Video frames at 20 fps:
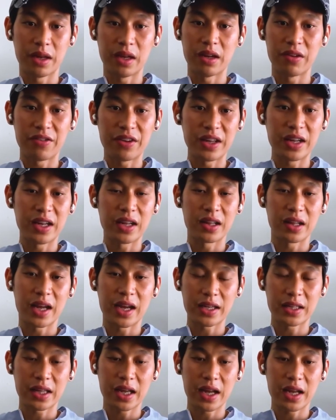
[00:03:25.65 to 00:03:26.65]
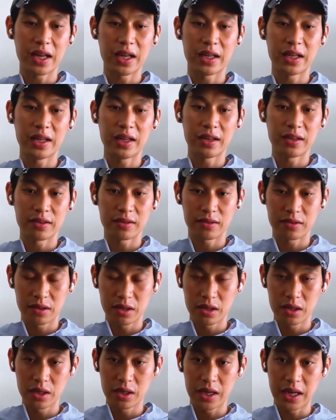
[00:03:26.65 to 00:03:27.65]
And if he didn't like that and
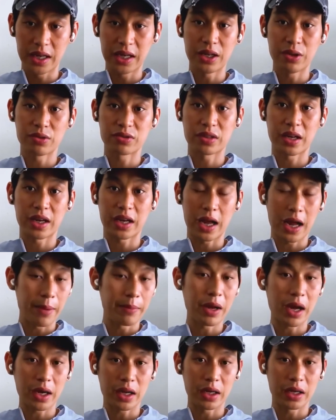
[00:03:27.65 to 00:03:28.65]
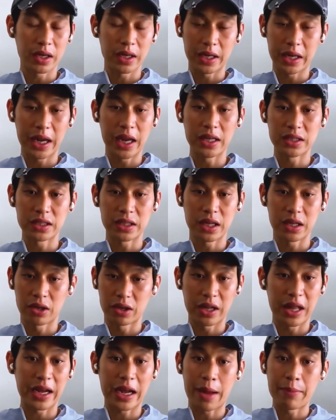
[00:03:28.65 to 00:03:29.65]
he was like, I'm not going to engage in,
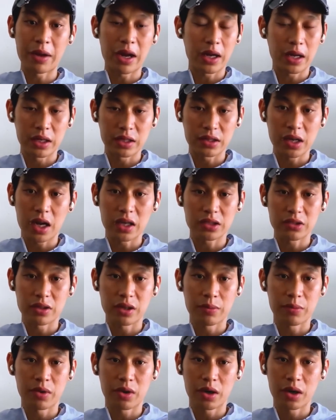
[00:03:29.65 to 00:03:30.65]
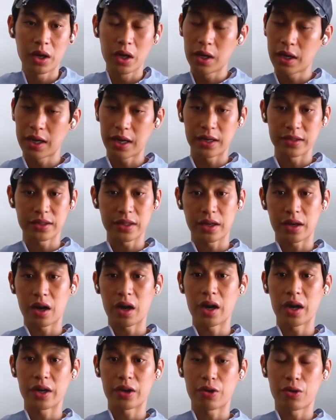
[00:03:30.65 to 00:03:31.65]
or like, I'm not going to talk to you anymore, I was like,
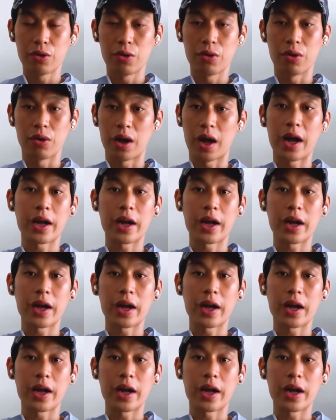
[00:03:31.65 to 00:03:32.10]
all right, cool.